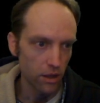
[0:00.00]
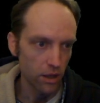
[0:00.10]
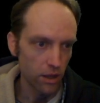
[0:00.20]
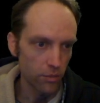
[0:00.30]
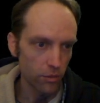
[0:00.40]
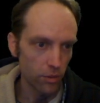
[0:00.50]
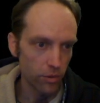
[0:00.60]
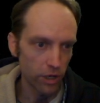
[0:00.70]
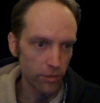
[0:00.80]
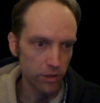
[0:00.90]
and
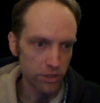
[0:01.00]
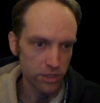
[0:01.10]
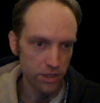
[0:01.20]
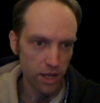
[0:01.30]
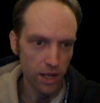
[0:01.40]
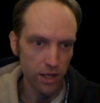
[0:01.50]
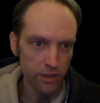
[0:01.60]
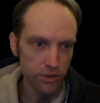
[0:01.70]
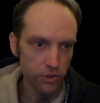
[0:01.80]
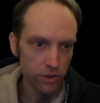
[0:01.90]
parameters is
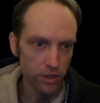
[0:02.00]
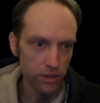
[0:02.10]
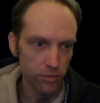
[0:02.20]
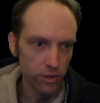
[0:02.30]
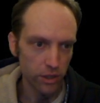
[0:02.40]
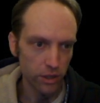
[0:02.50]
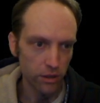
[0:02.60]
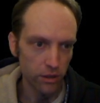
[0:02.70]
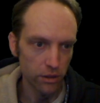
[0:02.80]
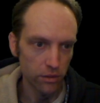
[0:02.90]
on, so it ends up
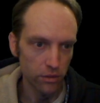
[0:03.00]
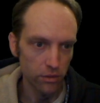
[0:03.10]
running, you know,